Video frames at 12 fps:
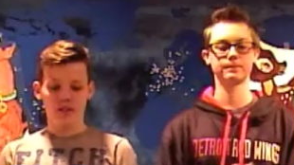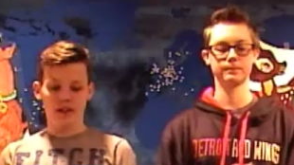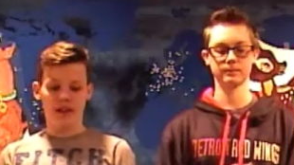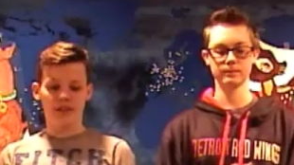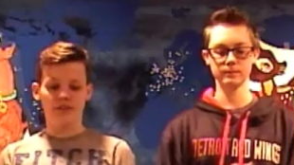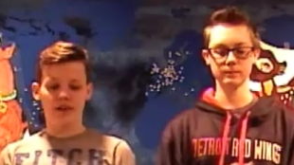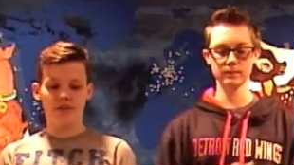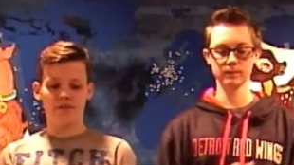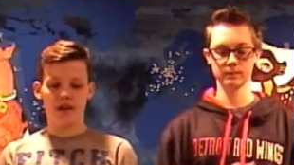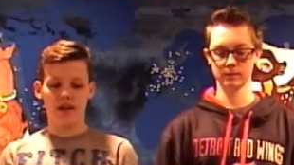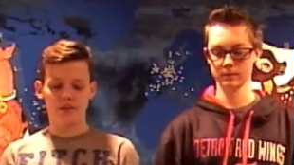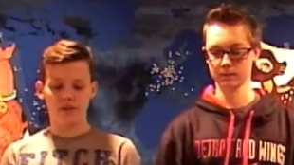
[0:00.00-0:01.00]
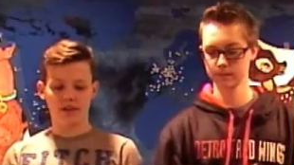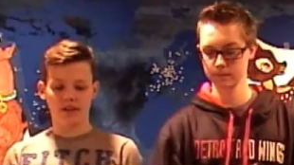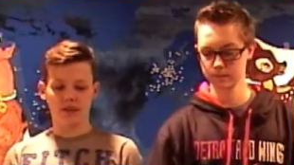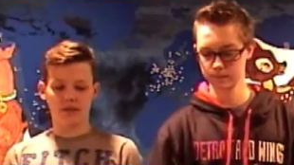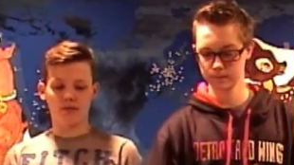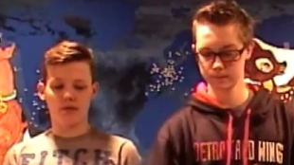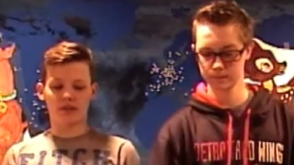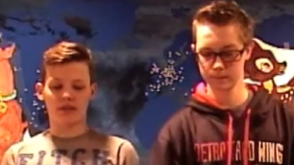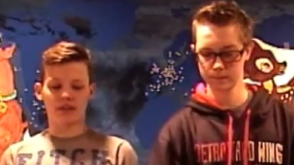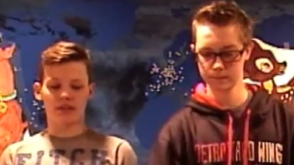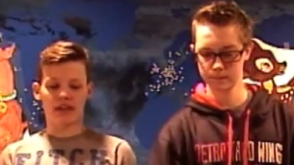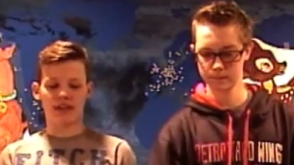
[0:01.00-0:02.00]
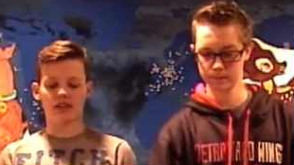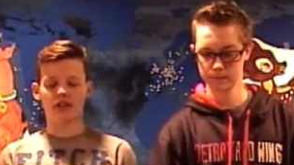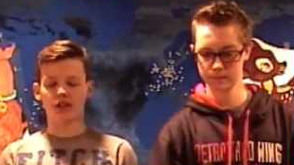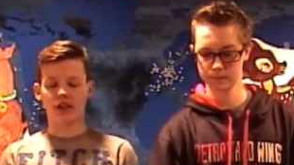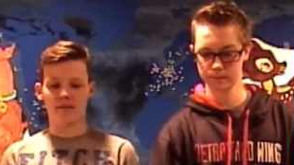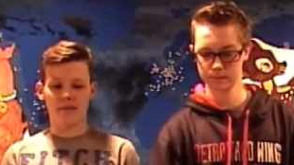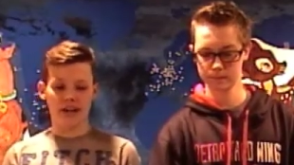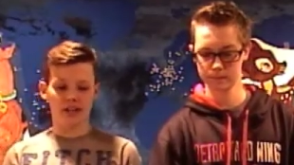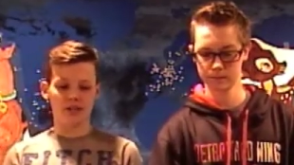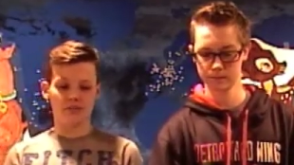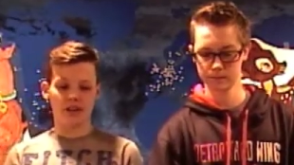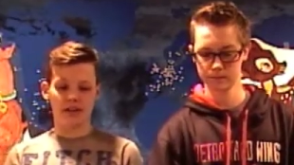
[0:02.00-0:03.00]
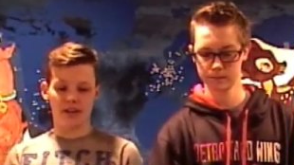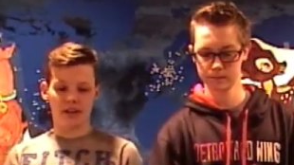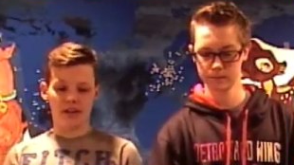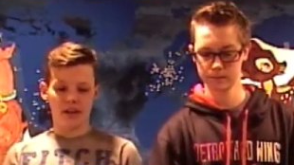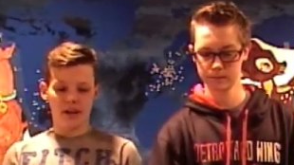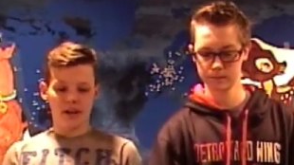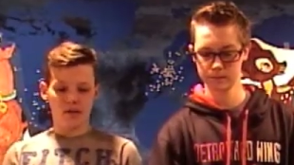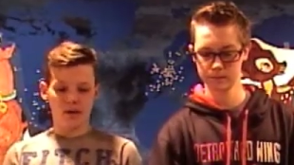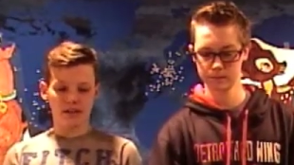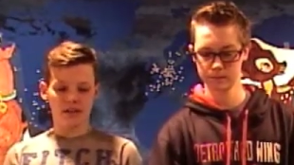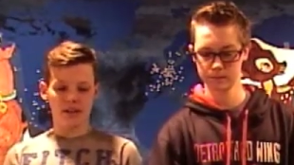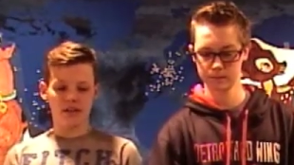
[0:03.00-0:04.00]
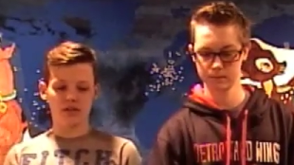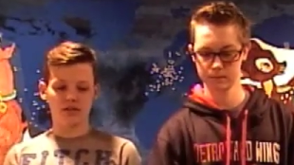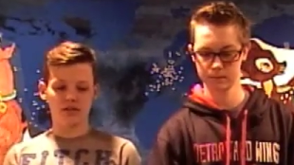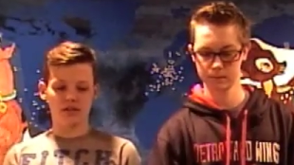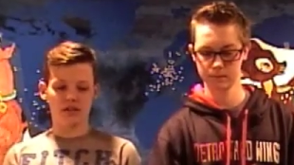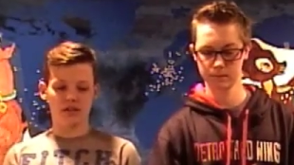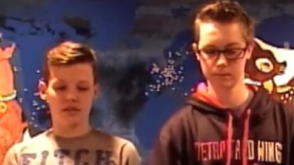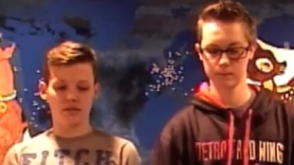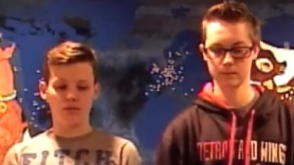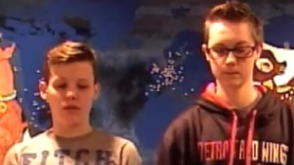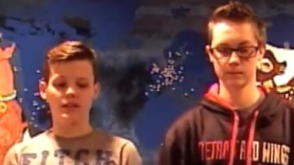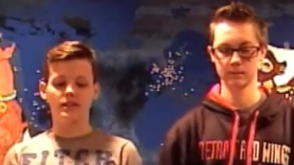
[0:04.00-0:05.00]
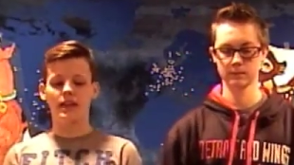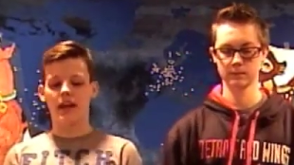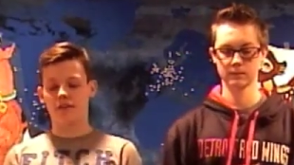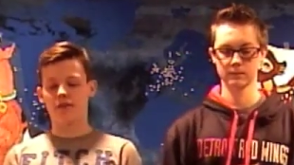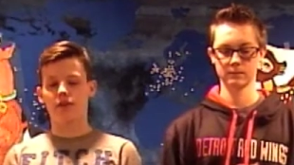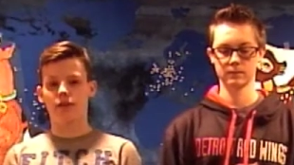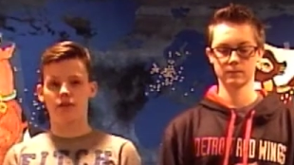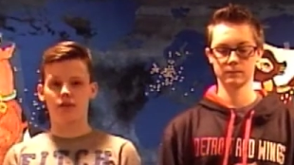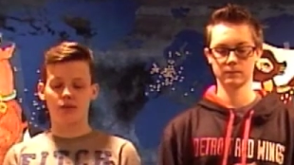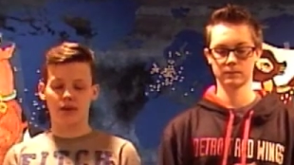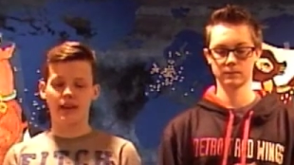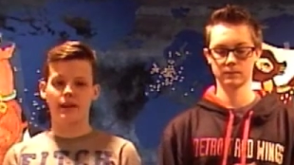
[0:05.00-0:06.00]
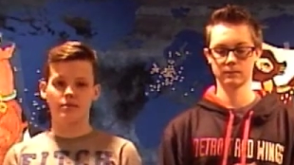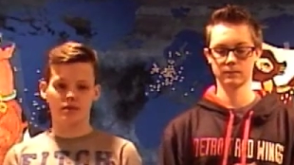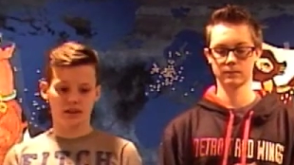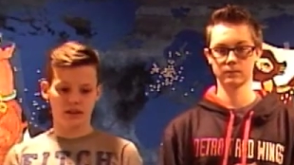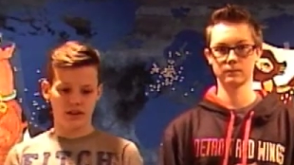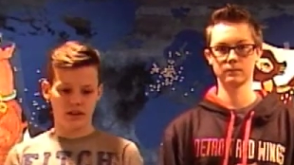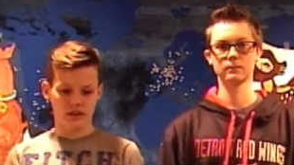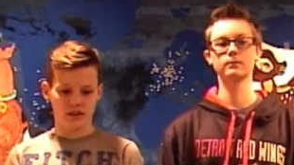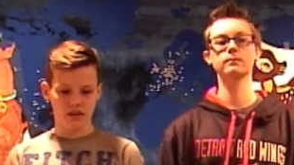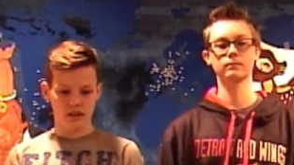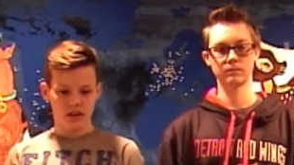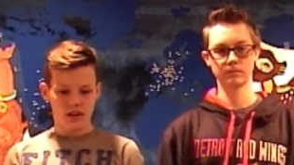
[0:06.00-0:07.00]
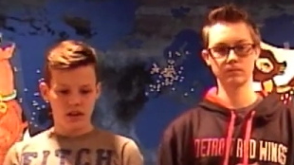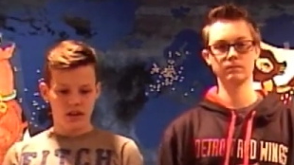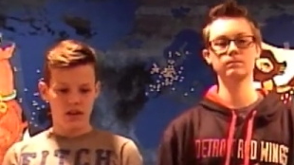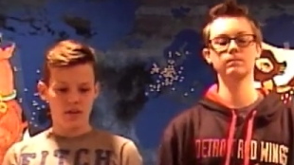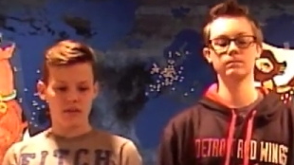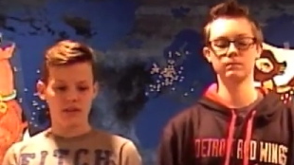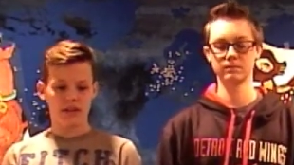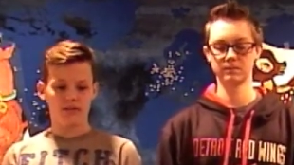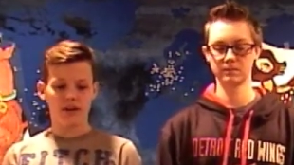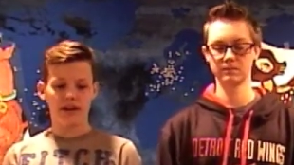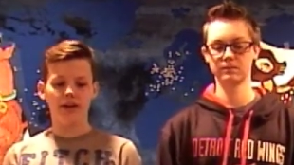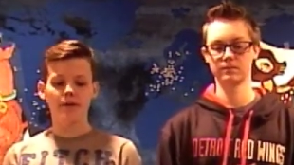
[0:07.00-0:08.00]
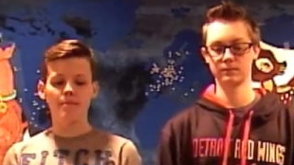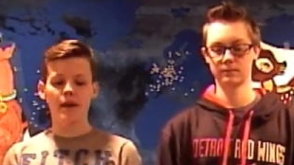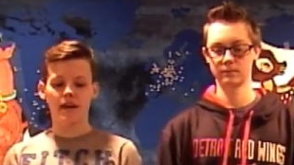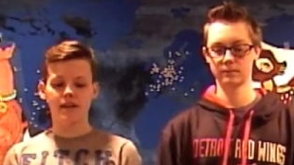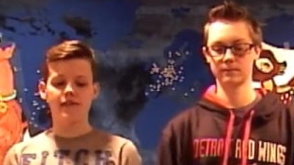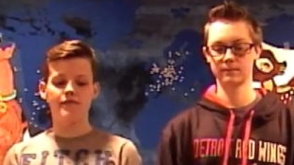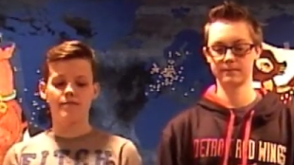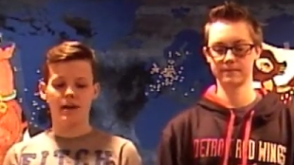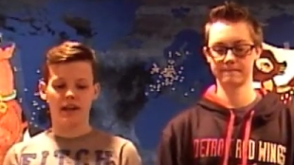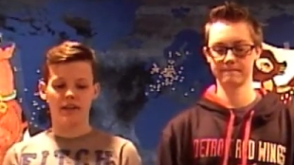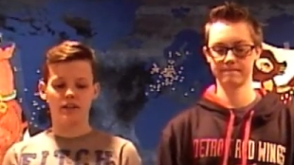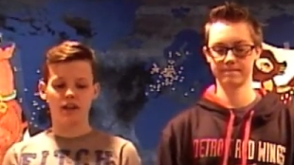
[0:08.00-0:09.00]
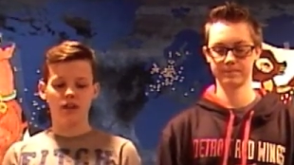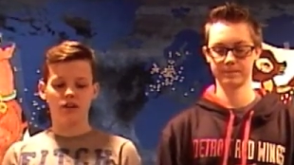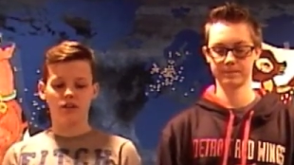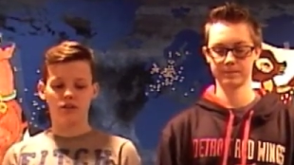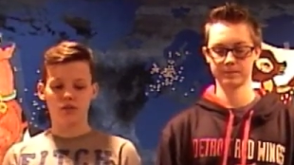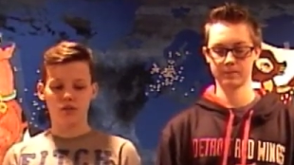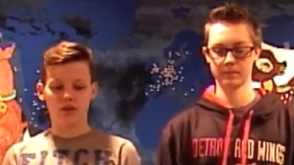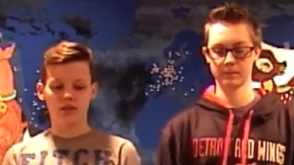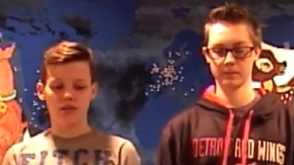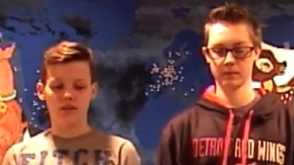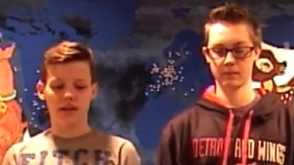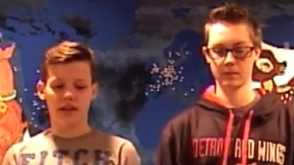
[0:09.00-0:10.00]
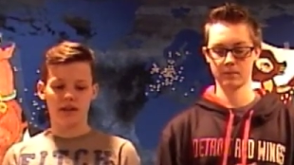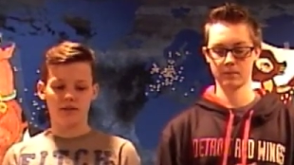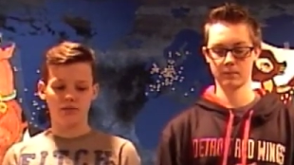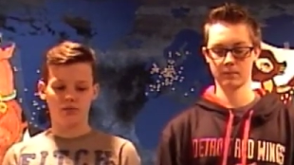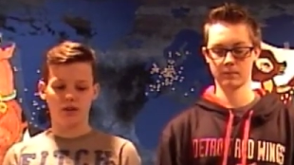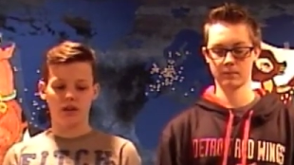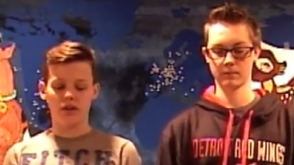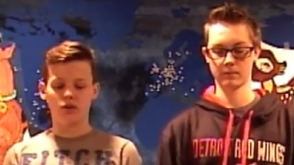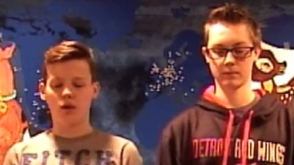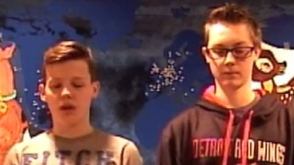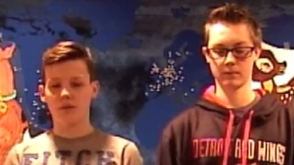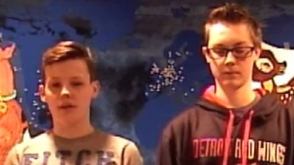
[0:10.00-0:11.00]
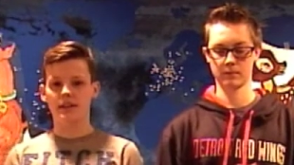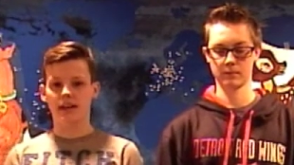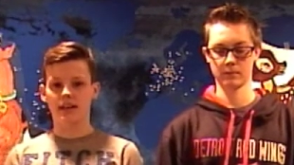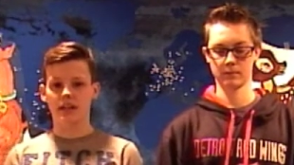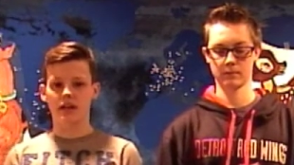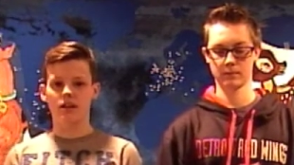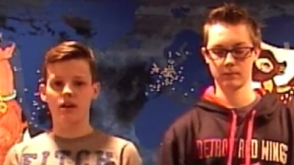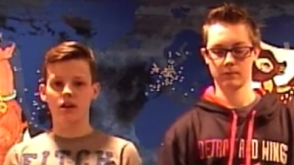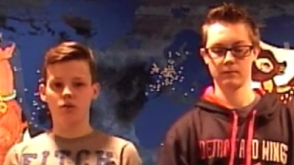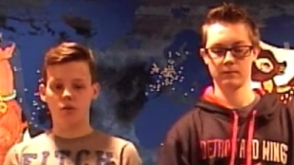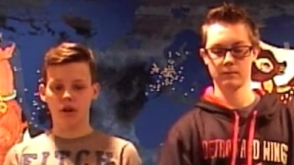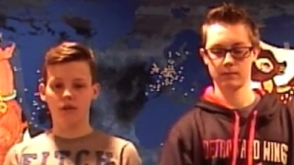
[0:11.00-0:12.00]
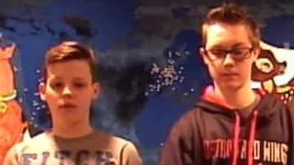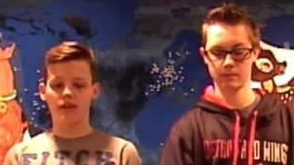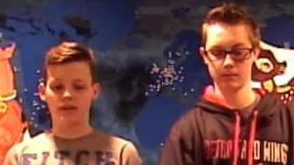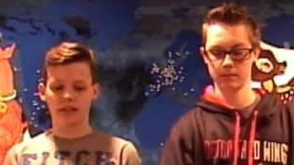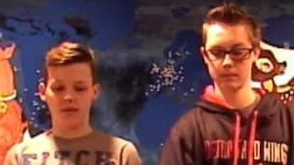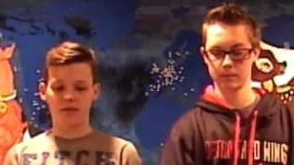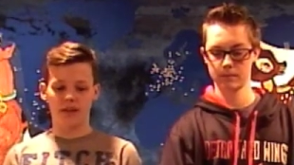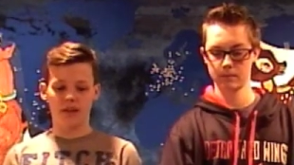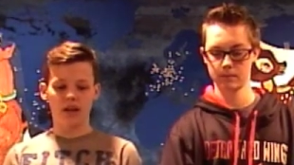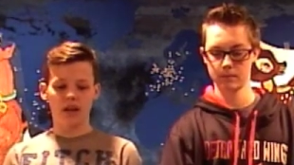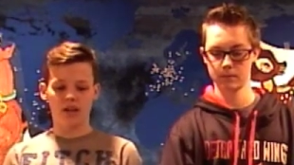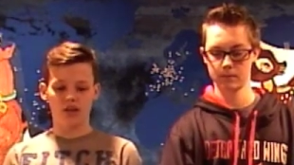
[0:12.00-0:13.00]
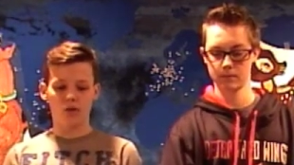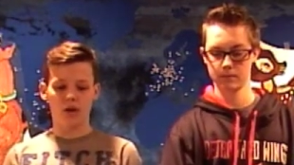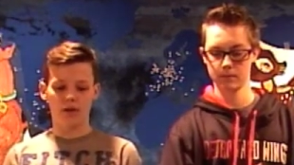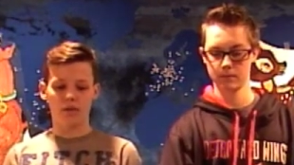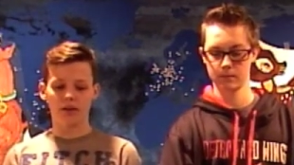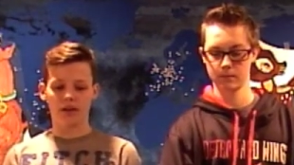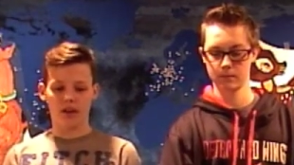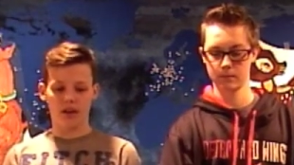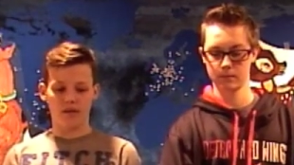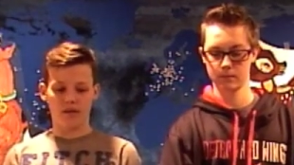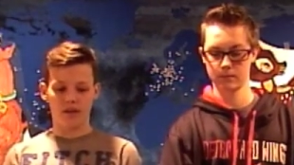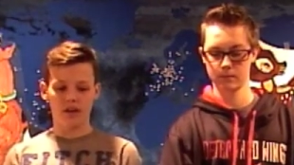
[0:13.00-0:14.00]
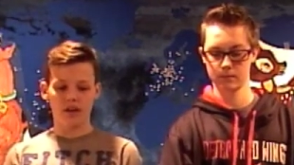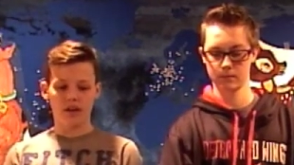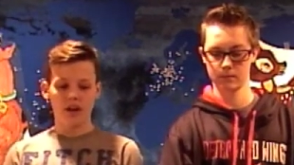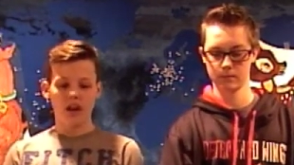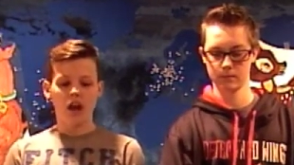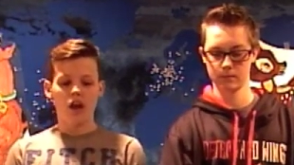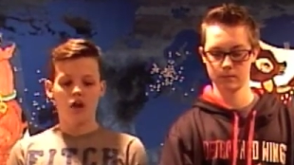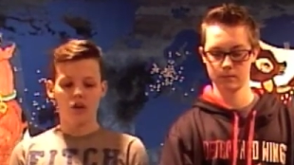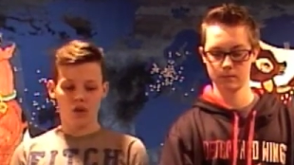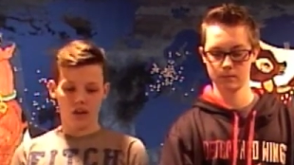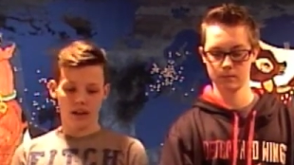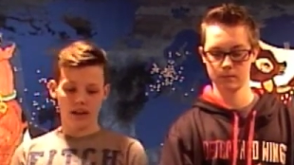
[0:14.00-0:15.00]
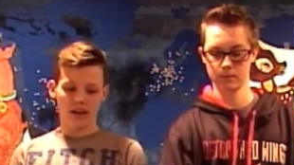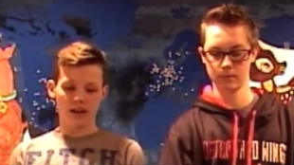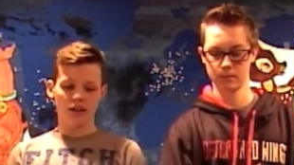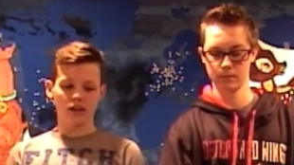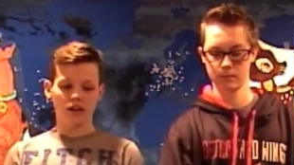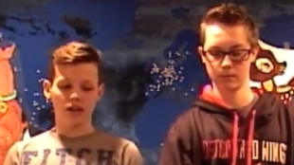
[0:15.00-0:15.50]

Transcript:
Speaker 1: The eighth grade volleyball team won their second straight match, beating West Hills Wednesday afternoon, three games to zero. It was a very competitive match. The scores of the games were 21 to 18, 21 to 17, and 21 to 11. Leading